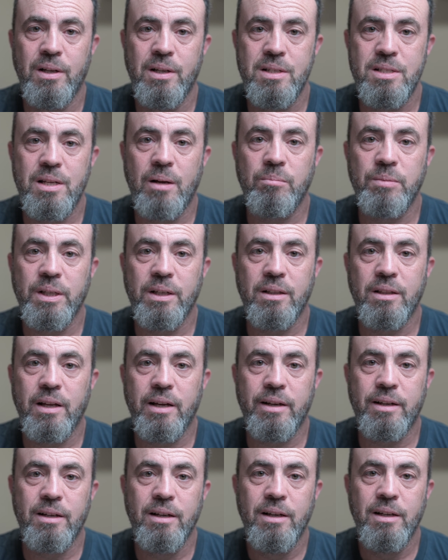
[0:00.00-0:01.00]
something
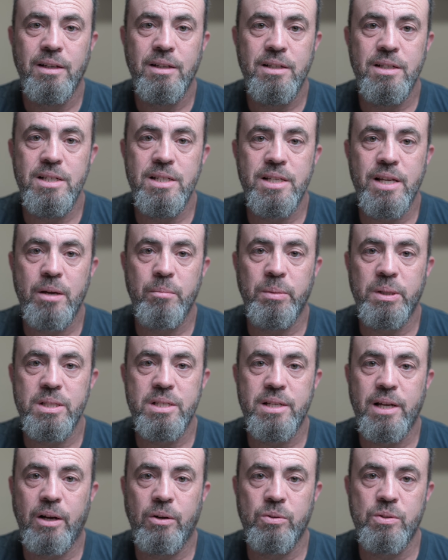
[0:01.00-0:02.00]
like disable
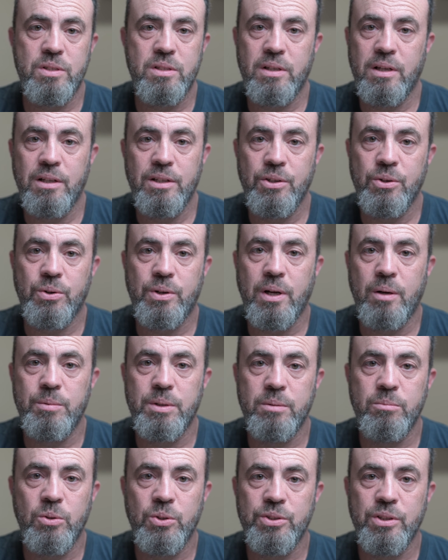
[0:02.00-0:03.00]
sounds in your
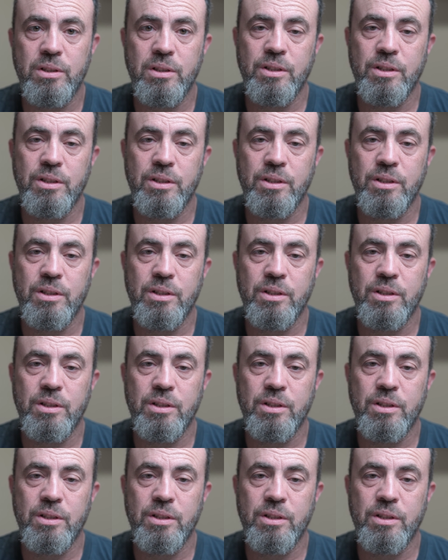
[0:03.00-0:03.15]
camera model,